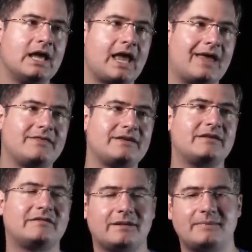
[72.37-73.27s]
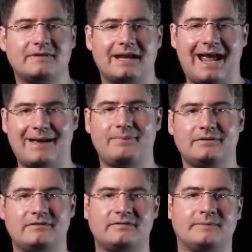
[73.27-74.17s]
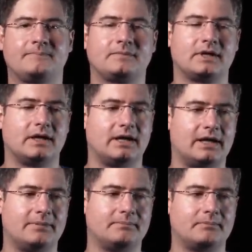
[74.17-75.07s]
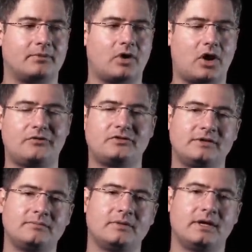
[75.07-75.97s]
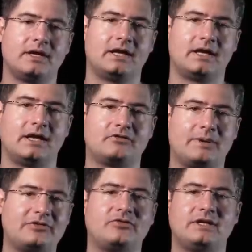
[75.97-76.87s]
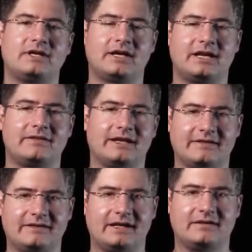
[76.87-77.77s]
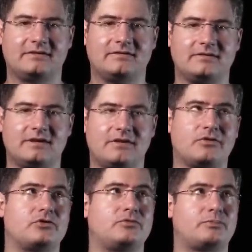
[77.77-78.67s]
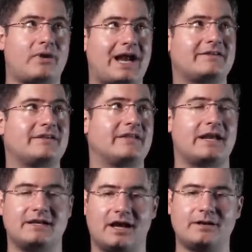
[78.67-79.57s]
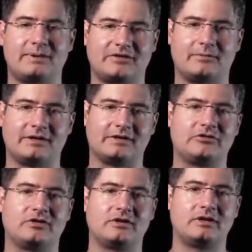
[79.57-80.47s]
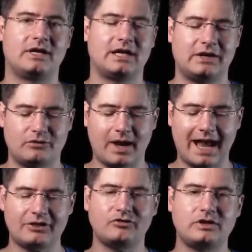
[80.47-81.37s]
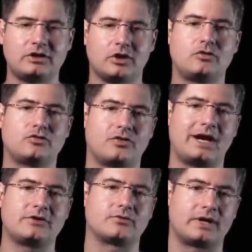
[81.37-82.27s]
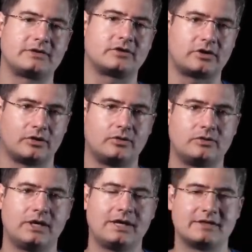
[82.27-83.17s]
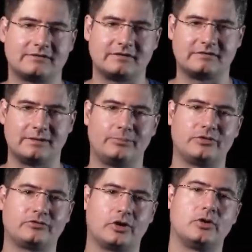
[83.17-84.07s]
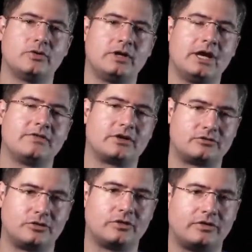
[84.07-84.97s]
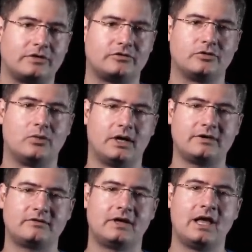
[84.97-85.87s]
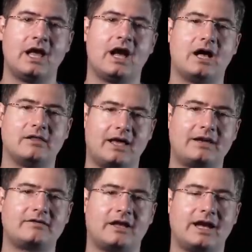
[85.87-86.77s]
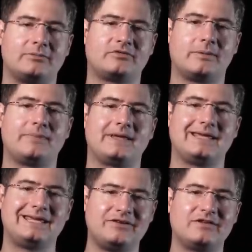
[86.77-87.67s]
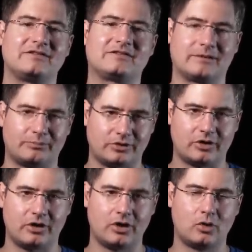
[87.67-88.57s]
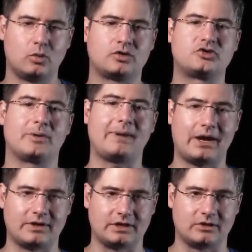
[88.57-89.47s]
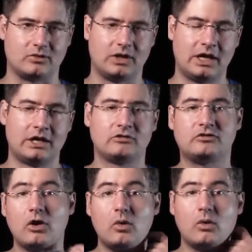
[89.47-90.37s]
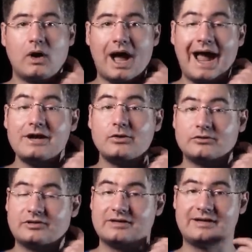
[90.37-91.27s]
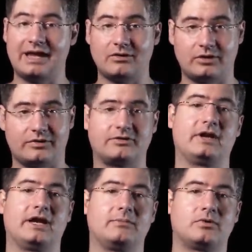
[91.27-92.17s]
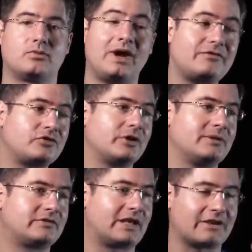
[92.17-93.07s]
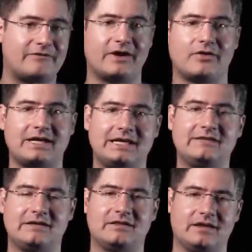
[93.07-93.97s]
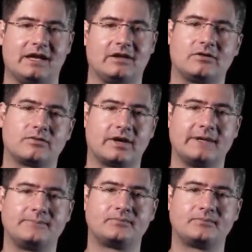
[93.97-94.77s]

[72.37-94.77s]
And this is something that happens um, often, especially, again, like I said, if you're practicing that non pessimization, if you actually go try to write the code that's the simplest code that'll do the thing that you want, a lot of times something even simpler will jump out at you. So I don't sit down all the time. RefTerm is like a very easy thing, right?